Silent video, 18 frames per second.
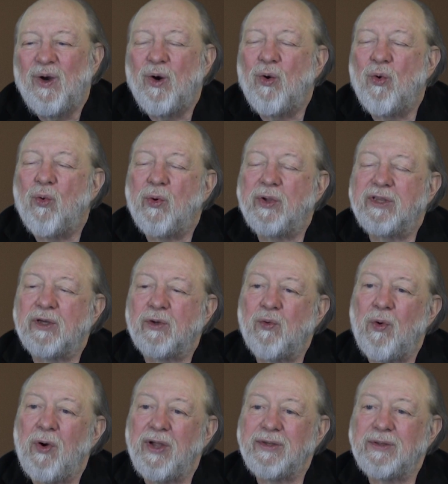Well, what the
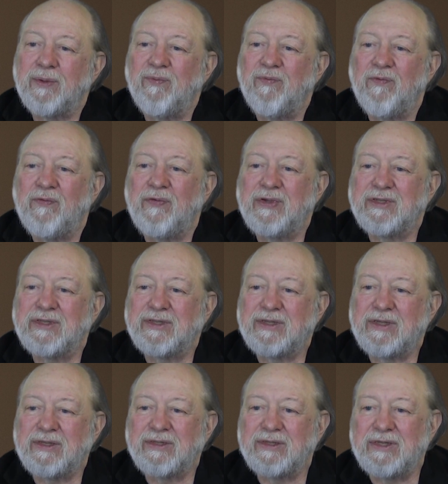quantum
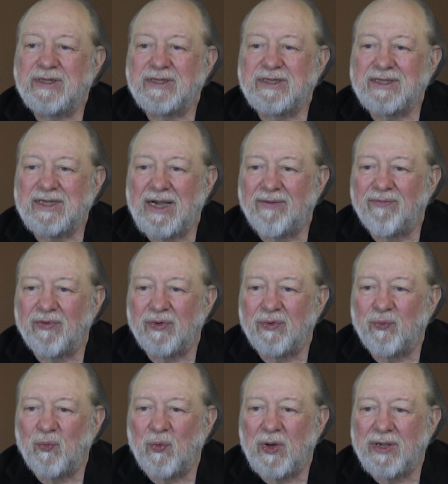physicists
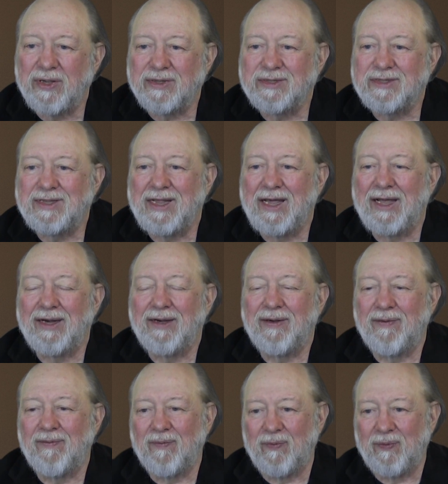discovered was that
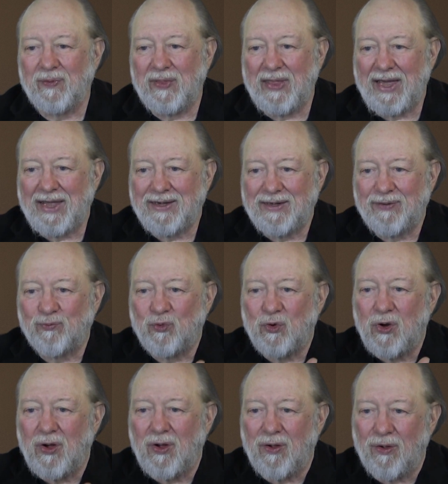that
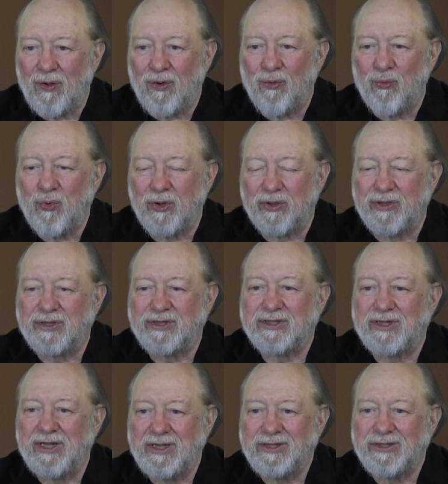wall where the
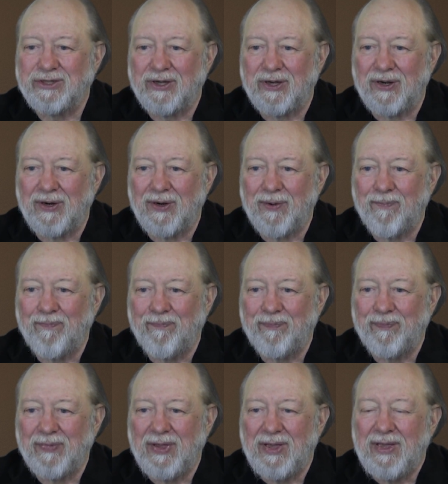slits are,
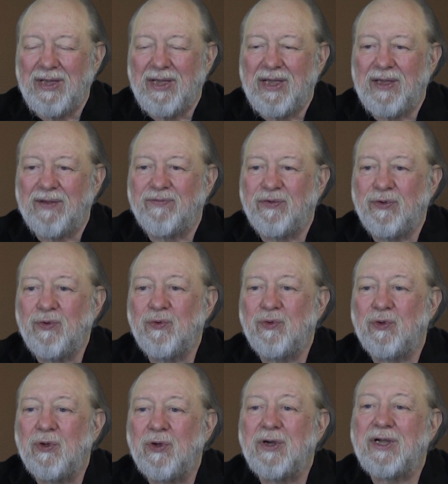if you
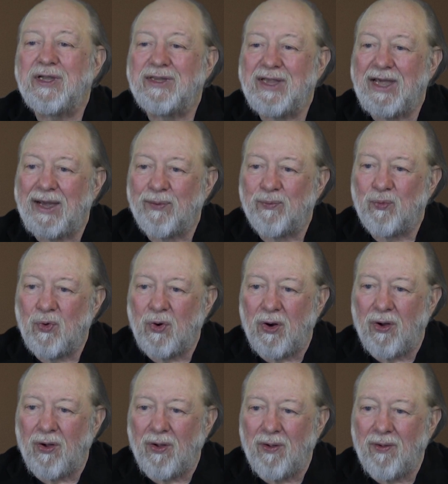look at that
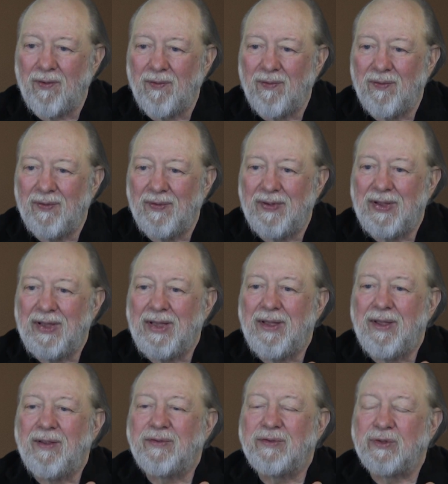wall
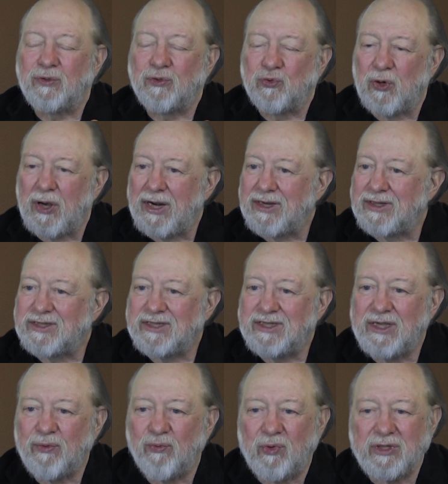to try to
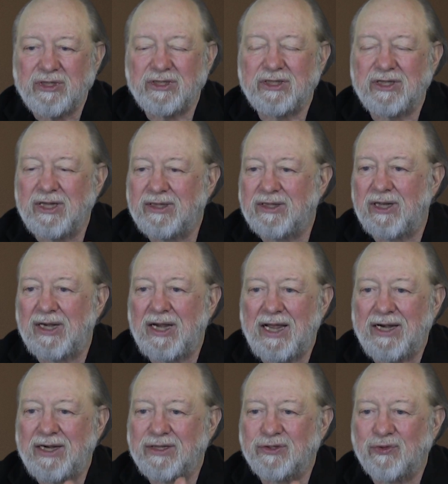see which slit the
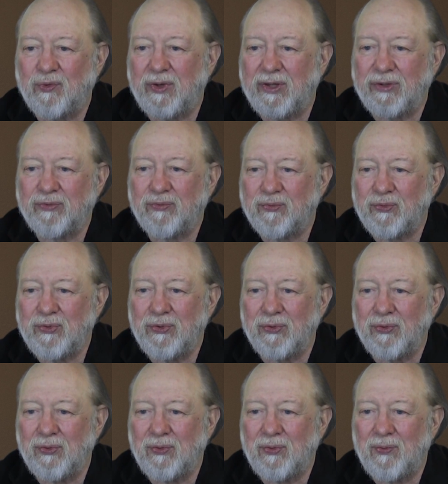light is going
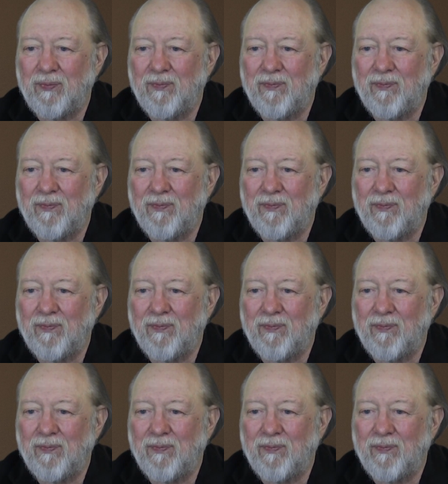through,